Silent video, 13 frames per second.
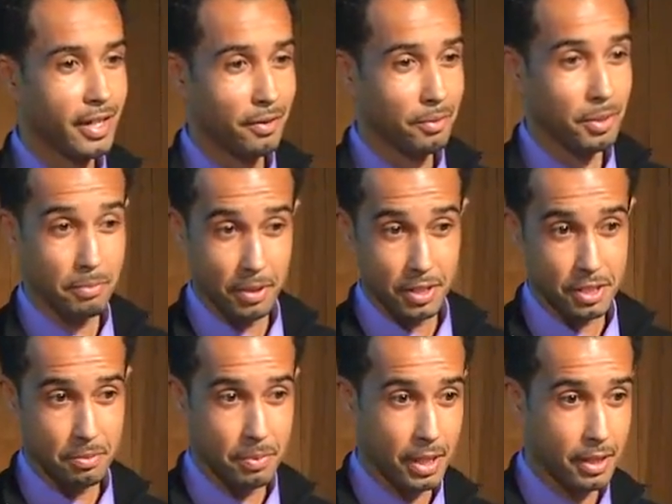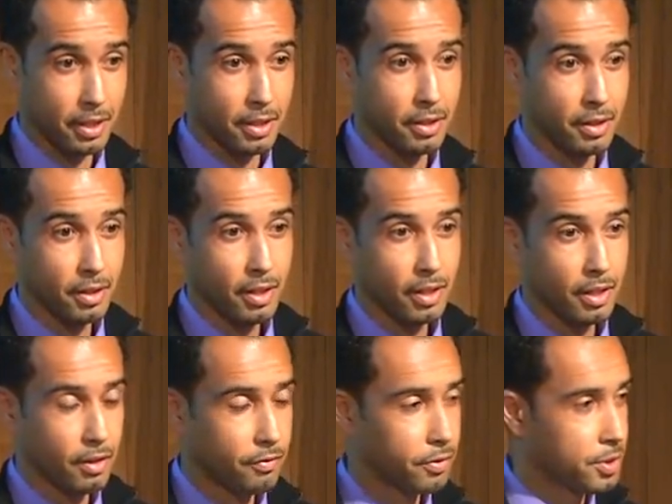we participate in
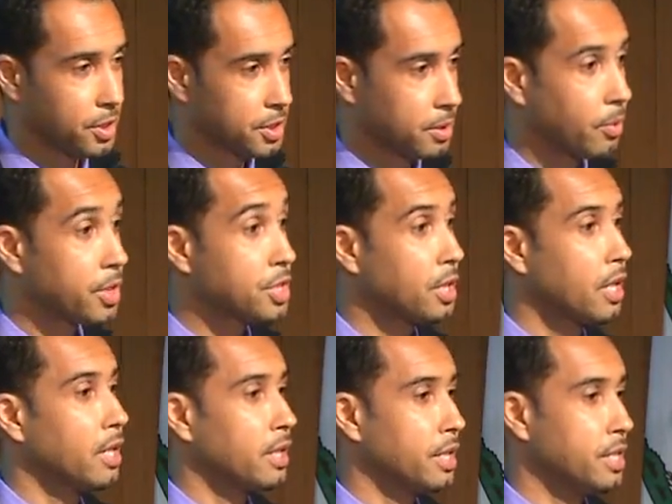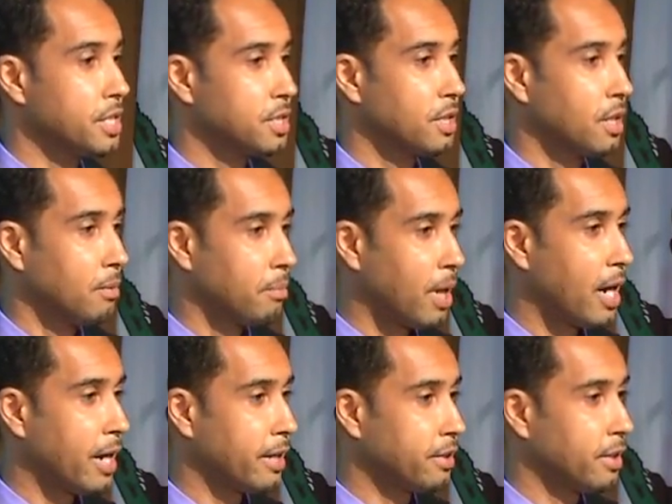the food system, which is
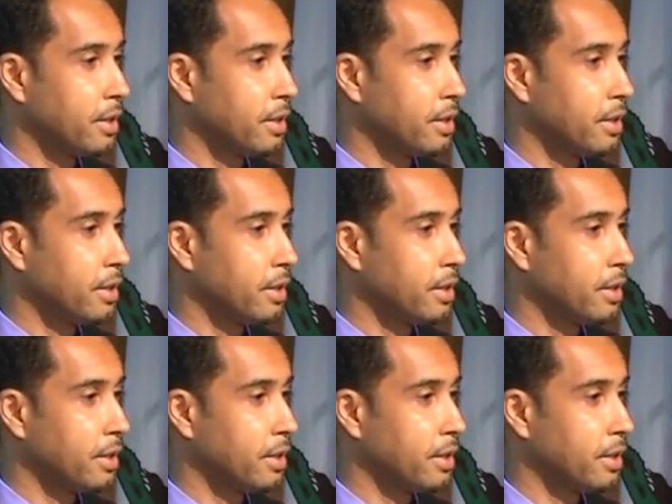by